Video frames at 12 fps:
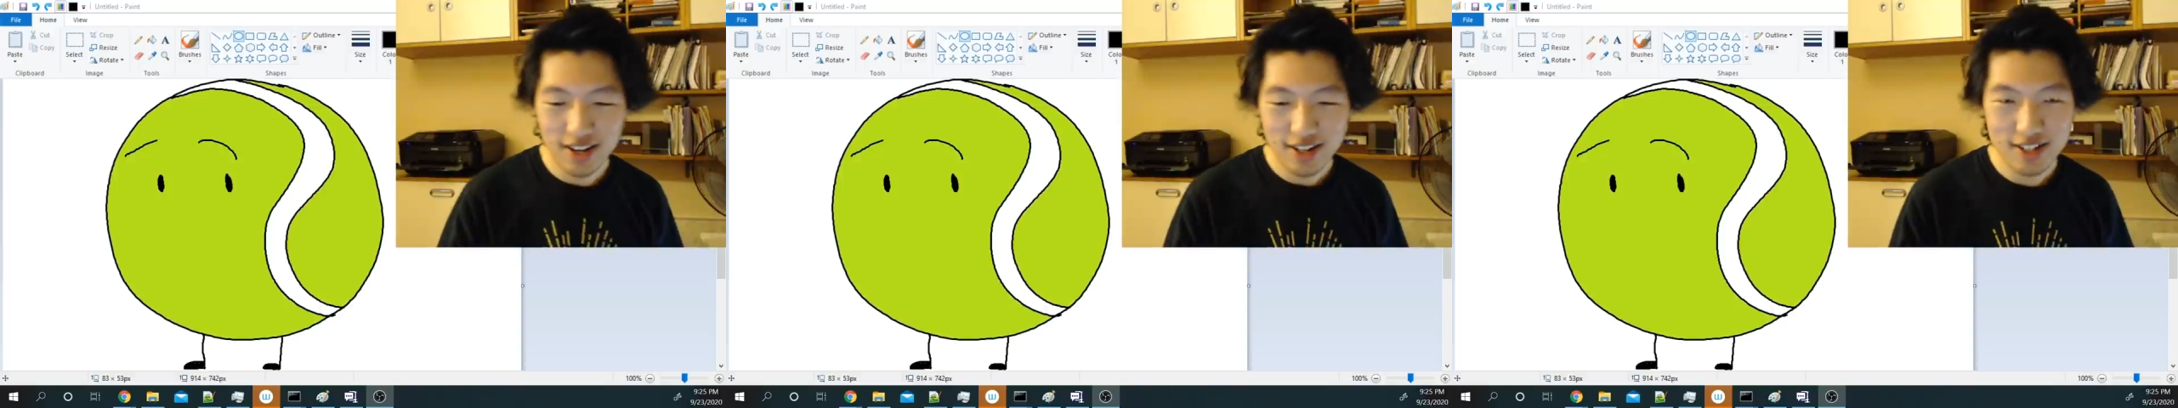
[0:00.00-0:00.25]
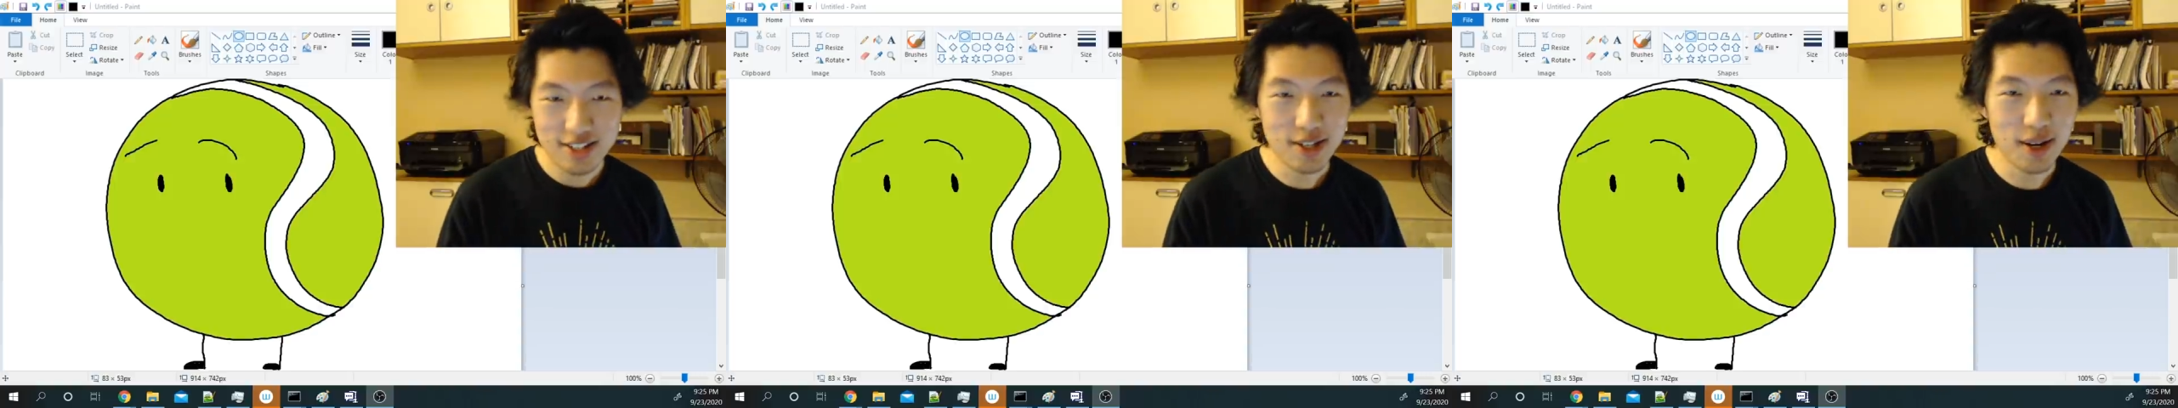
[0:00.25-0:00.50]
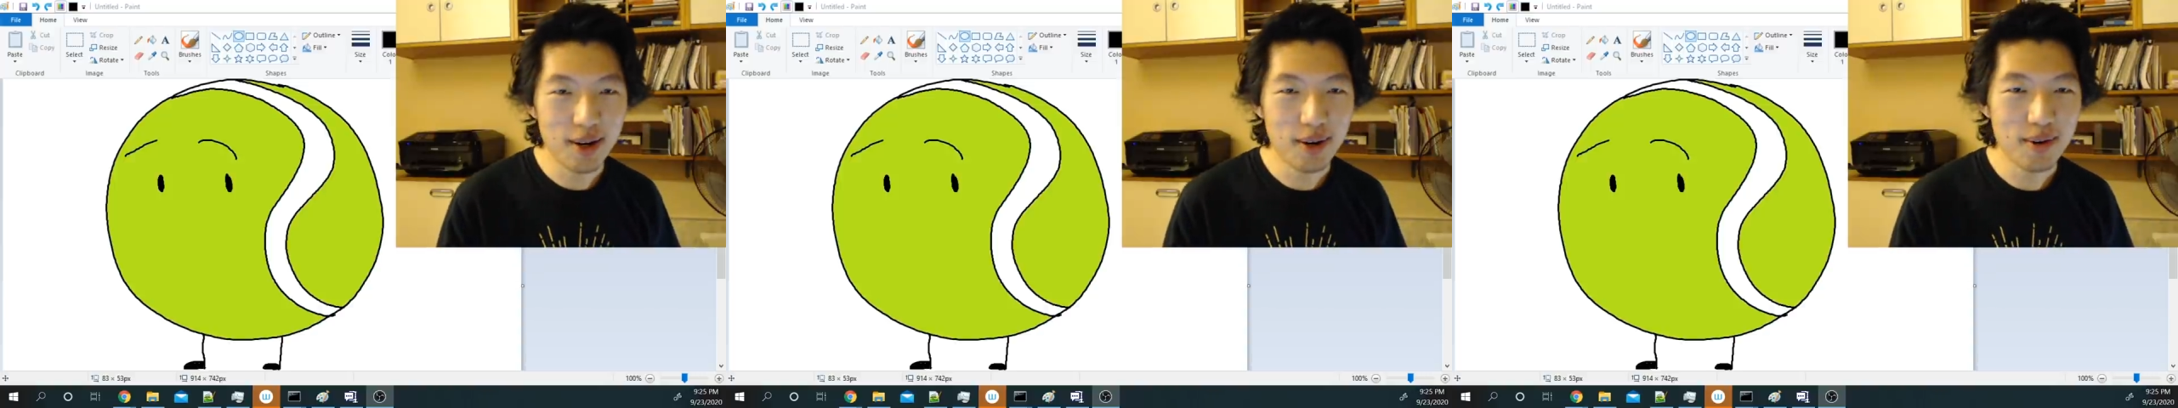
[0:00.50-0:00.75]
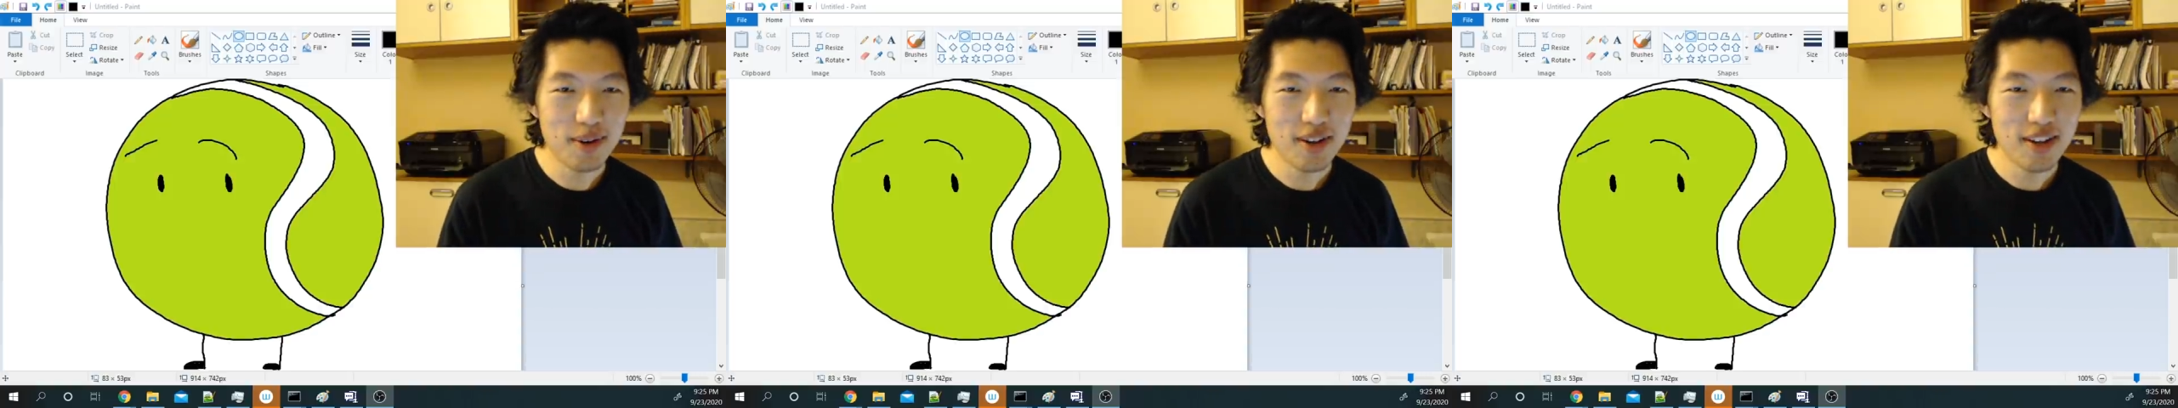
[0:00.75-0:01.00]

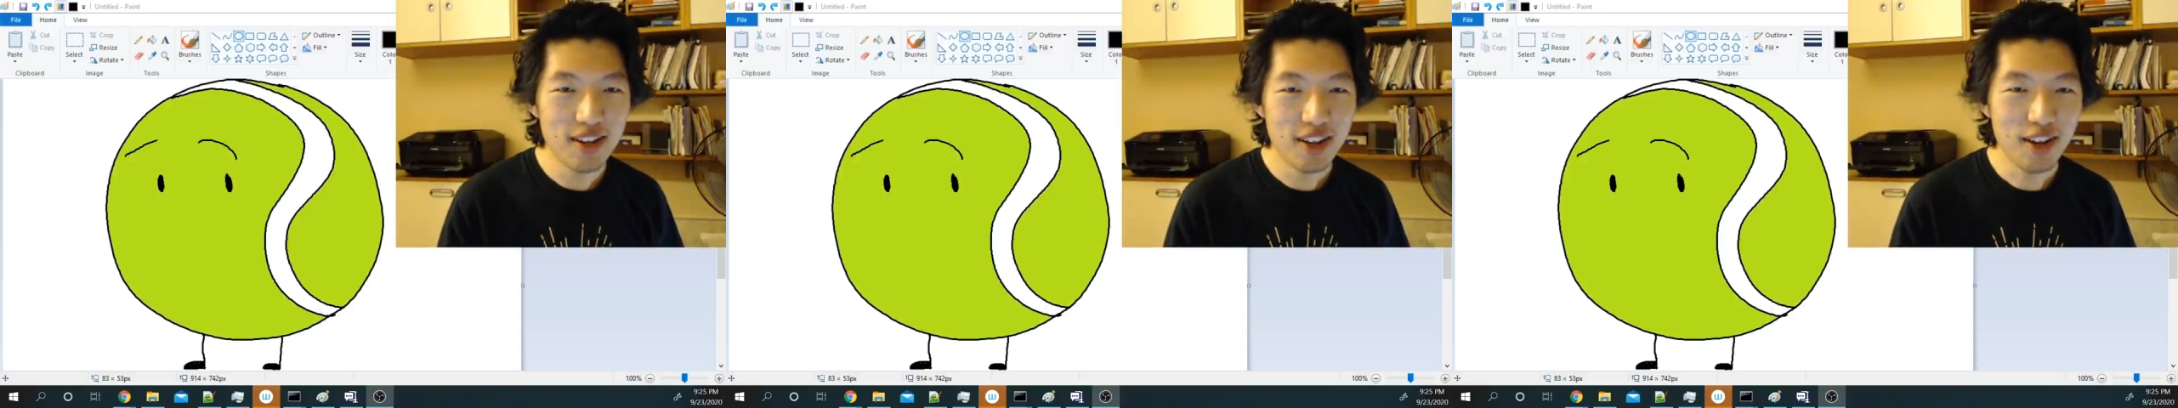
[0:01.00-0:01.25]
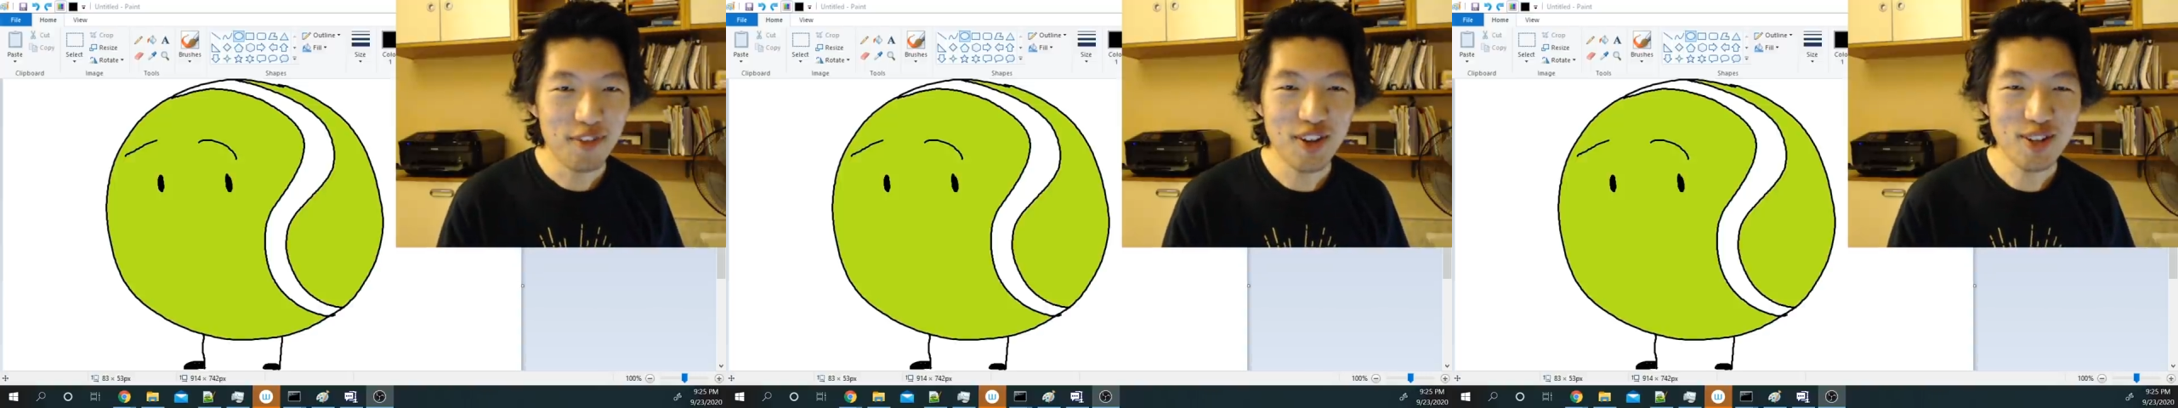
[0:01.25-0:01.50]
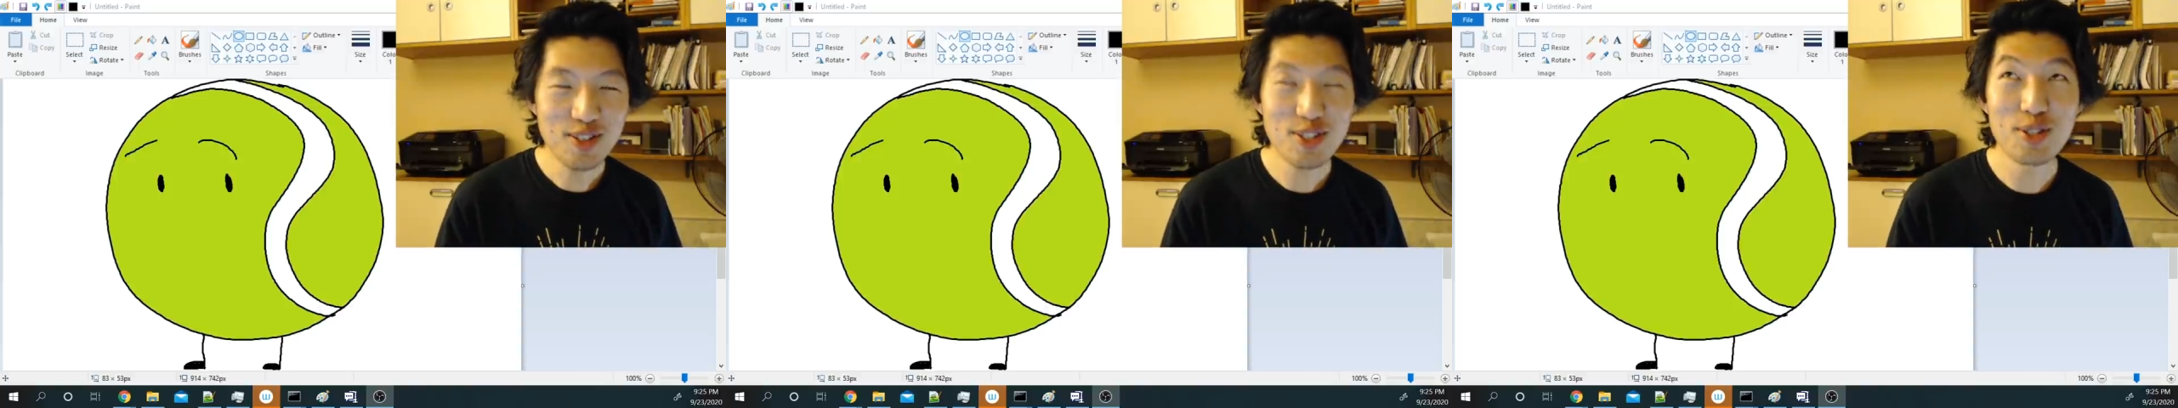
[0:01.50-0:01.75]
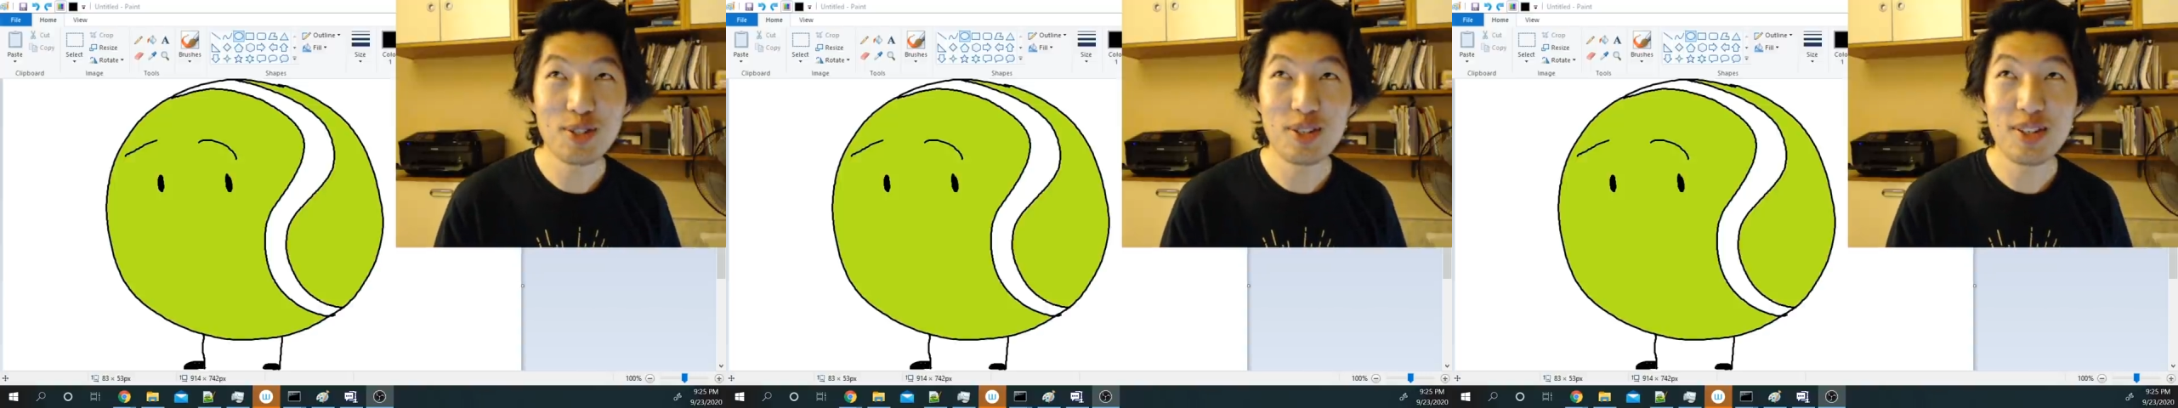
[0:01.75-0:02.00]
So it feels